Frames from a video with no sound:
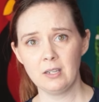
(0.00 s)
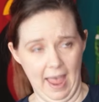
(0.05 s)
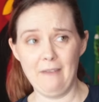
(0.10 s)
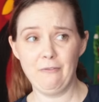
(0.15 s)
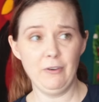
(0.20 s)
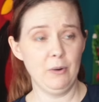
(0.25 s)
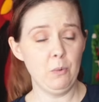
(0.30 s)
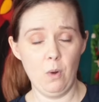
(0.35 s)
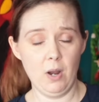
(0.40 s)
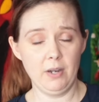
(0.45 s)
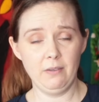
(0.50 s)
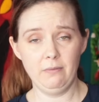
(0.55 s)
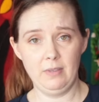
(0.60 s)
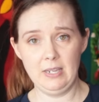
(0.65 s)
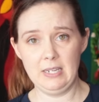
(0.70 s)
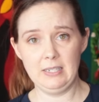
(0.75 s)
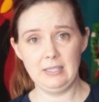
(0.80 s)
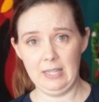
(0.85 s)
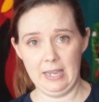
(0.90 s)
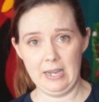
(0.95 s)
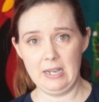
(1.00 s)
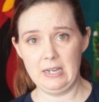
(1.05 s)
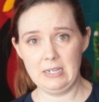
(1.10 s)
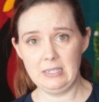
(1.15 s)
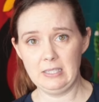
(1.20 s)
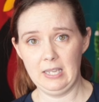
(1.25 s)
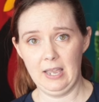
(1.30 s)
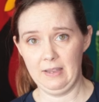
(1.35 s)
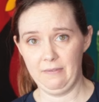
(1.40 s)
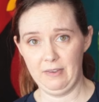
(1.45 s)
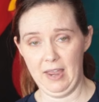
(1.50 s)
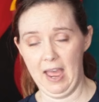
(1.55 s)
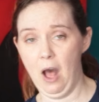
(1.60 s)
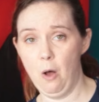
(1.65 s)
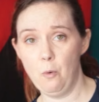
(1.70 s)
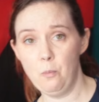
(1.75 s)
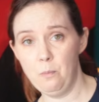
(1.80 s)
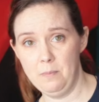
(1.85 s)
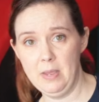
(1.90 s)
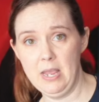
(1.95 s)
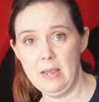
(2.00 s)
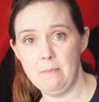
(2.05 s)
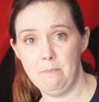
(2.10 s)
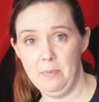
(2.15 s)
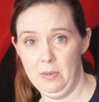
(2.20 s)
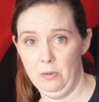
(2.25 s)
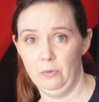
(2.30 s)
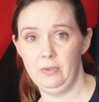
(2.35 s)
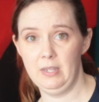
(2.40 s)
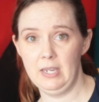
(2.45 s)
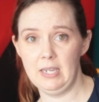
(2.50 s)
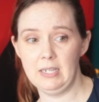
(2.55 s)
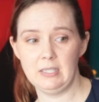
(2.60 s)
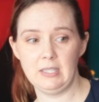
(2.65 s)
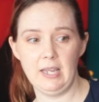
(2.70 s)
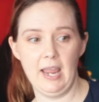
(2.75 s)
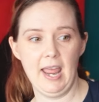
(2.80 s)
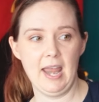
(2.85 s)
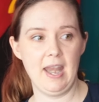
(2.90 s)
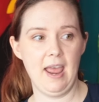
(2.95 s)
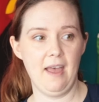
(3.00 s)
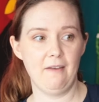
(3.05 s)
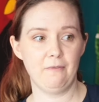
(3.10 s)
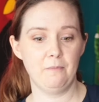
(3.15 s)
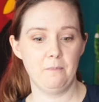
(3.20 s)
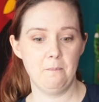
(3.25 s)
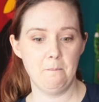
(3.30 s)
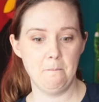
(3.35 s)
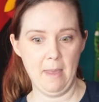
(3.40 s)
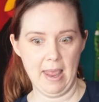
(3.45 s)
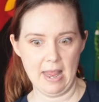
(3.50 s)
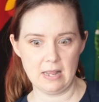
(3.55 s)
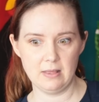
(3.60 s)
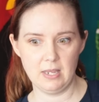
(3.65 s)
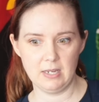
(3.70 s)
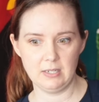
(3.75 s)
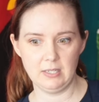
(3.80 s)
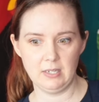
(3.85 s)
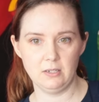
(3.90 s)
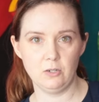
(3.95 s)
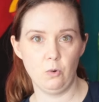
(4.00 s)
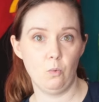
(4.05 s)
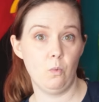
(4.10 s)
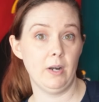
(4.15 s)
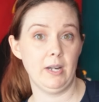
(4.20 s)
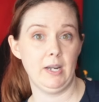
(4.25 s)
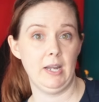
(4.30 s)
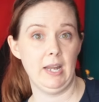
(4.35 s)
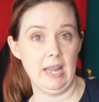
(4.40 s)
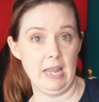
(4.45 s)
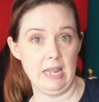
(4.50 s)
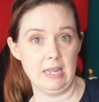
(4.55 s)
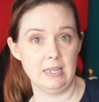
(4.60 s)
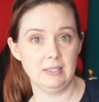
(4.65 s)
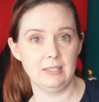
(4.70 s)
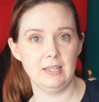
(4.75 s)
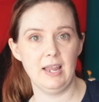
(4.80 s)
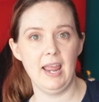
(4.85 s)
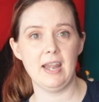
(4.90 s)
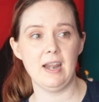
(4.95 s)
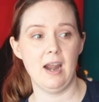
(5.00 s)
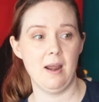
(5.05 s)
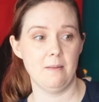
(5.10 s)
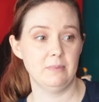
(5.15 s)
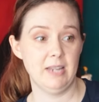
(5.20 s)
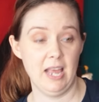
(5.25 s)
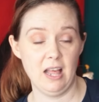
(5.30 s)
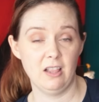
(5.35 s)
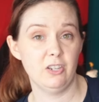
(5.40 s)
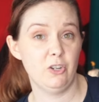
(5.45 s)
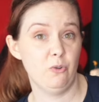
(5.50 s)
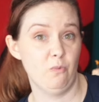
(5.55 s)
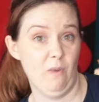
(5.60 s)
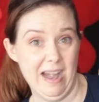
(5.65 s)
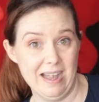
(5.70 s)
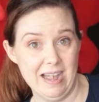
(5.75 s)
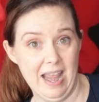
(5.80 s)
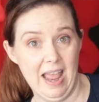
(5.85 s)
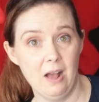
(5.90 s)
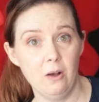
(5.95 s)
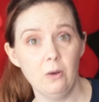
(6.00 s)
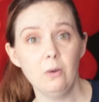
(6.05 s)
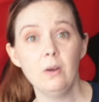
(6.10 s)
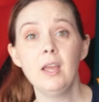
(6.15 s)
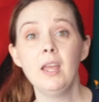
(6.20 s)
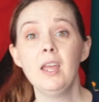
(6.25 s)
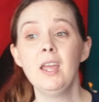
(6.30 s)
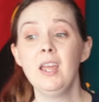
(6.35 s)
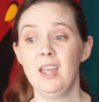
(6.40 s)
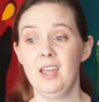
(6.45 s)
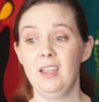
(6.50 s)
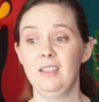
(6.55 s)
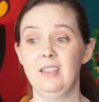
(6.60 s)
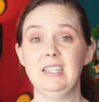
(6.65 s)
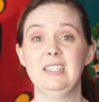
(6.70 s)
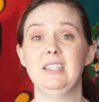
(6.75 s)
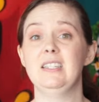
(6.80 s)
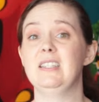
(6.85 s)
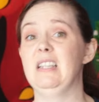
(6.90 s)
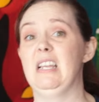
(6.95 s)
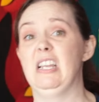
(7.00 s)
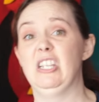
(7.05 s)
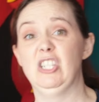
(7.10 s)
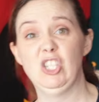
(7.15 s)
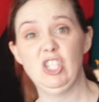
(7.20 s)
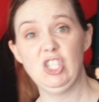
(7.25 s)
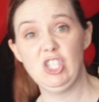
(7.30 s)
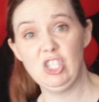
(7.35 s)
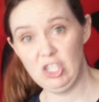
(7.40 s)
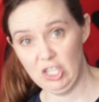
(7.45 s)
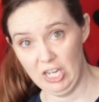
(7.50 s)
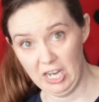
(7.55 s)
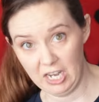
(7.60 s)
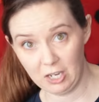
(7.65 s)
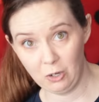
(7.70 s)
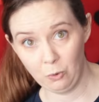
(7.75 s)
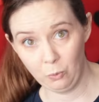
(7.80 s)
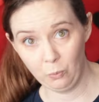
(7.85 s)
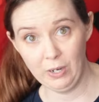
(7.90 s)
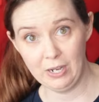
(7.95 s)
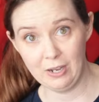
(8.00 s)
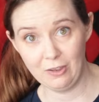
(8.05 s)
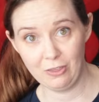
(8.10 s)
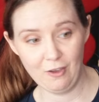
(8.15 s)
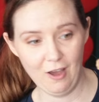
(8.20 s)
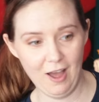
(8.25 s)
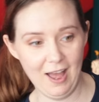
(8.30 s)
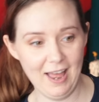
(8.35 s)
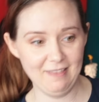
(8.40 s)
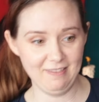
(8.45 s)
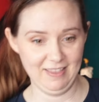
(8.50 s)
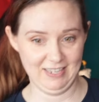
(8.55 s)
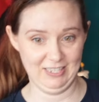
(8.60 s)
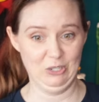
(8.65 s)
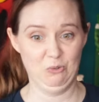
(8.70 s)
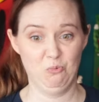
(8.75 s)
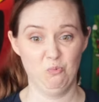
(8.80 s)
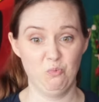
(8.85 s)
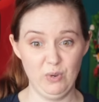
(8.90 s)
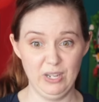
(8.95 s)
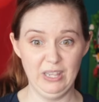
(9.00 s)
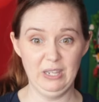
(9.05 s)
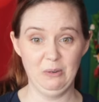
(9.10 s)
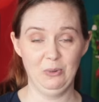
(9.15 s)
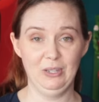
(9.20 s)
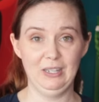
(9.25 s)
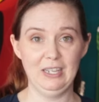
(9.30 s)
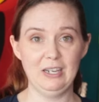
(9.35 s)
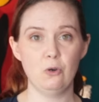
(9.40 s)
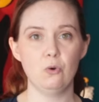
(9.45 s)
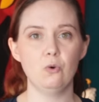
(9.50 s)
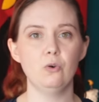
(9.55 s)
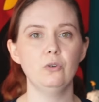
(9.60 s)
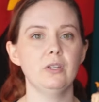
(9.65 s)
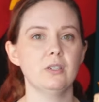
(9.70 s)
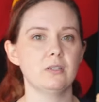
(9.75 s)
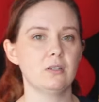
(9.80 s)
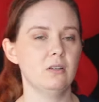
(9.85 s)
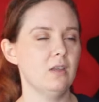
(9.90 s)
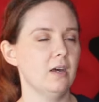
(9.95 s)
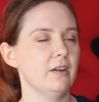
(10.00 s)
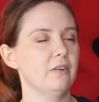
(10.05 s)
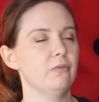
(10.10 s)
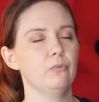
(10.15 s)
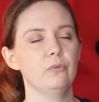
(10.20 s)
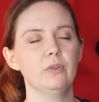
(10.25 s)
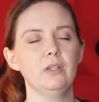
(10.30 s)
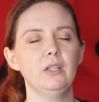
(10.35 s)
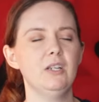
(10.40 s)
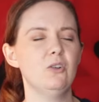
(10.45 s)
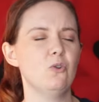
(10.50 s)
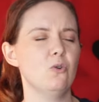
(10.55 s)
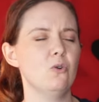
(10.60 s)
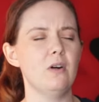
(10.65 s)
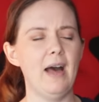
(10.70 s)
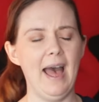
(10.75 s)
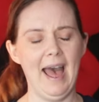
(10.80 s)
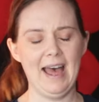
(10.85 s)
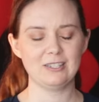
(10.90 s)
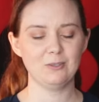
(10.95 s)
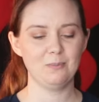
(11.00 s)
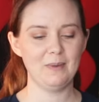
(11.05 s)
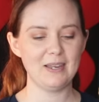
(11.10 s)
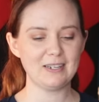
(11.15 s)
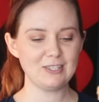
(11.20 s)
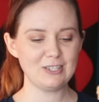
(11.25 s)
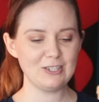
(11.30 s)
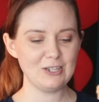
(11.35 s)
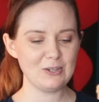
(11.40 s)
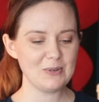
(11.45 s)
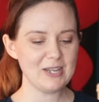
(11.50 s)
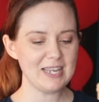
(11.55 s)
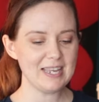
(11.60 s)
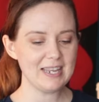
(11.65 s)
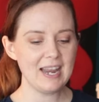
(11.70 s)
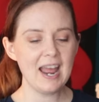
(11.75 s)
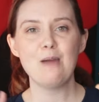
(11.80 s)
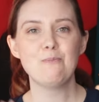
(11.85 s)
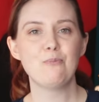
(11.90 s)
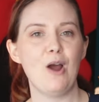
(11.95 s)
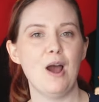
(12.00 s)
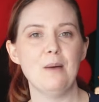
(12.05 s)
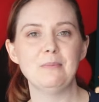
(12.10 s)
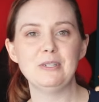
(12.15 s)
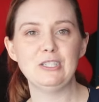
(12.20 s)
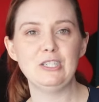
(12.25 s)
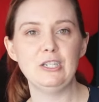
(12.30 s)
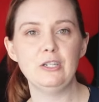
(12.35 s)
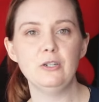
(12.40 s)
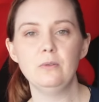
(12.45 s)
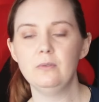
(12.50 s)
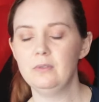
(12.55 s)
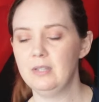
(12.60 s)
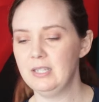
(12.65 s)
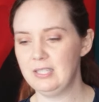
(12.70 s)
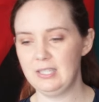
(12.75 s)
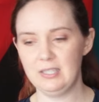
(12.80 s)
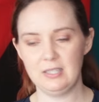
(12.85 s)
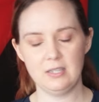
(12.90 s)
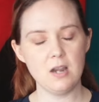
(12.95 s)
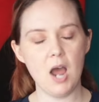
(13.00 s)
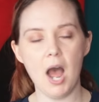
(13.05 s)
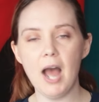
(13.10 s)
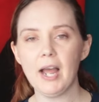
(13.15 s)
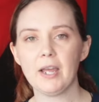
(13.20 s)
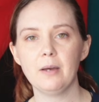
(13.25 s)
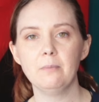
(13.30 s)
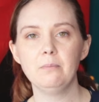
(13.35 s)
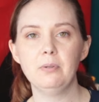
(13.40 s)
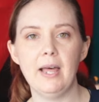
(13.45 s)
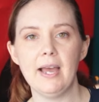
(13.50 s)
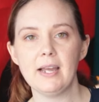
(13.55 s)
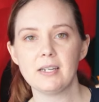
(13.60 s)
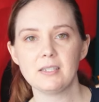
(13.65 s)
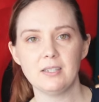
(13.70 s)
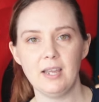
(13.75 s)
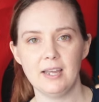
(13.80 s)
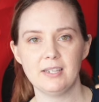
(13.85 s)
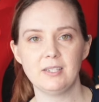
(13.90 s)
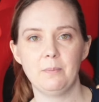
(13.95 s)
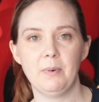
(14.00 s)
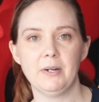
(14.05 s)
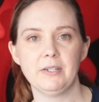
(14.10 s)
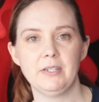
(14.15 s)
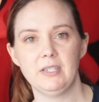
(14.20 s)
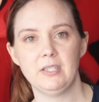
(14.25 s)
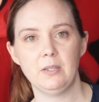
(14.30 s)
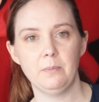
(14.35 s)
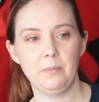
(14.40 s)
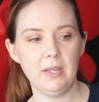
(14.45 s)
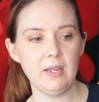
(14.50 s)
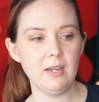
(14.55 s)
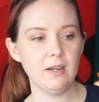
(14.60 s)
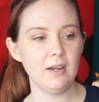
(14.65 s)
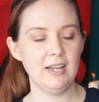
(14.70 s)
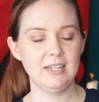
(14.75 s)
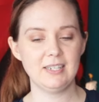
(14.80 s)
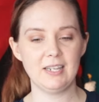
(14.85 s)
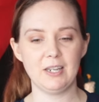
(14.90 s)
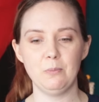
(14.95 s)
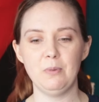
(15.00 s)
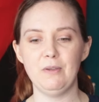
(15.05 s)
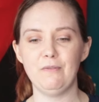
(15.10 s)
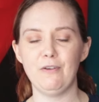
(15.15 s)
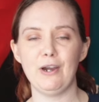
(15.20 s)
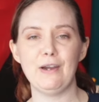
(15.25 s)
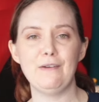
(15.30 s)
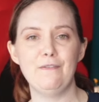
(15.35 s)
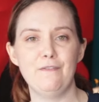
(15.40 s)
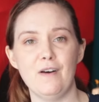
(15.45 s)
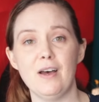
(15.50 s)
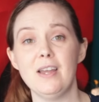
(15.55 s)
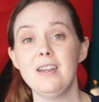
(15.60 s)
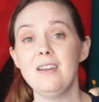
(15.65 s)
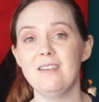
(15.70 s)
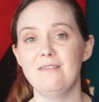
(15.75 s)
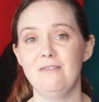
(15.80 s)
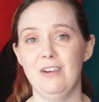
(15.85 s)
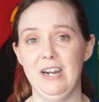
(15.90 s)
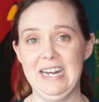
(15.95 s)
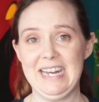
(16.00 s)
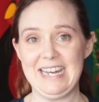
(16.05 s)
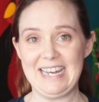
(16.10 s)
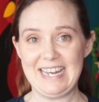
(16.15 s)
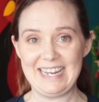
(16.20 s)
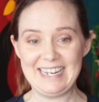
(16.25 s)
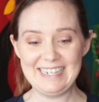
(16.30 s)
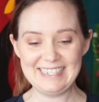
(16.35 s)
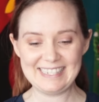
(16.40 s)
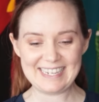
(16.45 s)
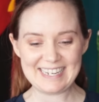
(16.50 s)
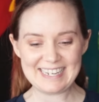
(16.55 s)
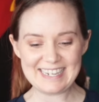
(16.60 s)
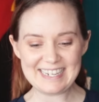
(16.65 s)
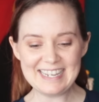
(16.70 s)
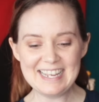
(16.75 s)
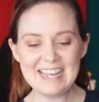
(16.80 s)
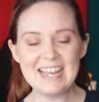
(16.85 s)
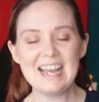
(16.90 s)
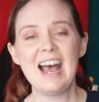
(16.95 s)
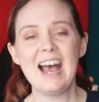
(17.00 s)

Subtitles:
Every one of these ladies have helped me build this and have made this into what it is. And I'm telling you right now, this is a sick readathon. This is really, really cool. There's a lot of really cool aspects to it. I promise you, this is not complex as a participant. It's gonna be very fun and very easy.